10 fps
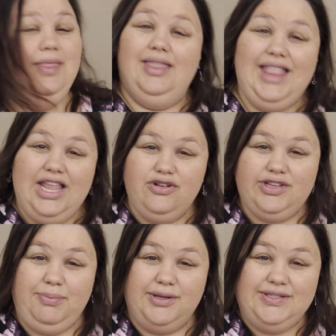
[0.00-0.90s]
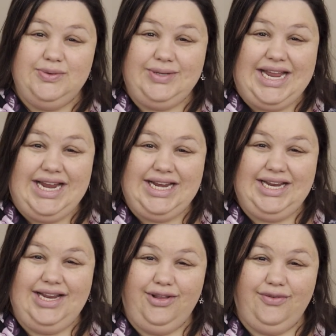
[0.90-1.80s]
They usually put
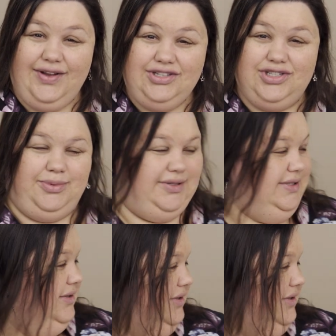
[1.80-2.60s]
zucchini in their vegetables.